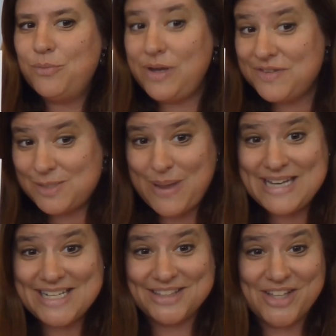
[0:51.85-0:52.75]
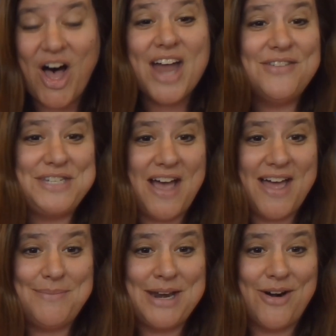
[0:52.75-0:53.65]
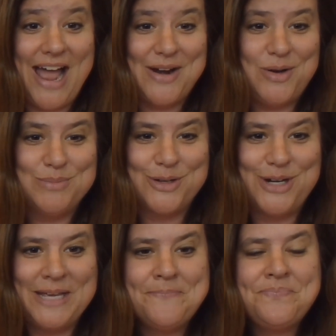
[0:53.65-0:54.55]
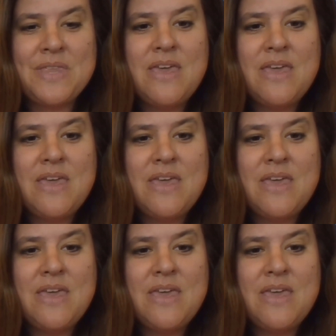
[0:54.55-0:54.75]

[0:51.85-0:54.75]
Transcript: And we've spent a lot of time at our at-home learning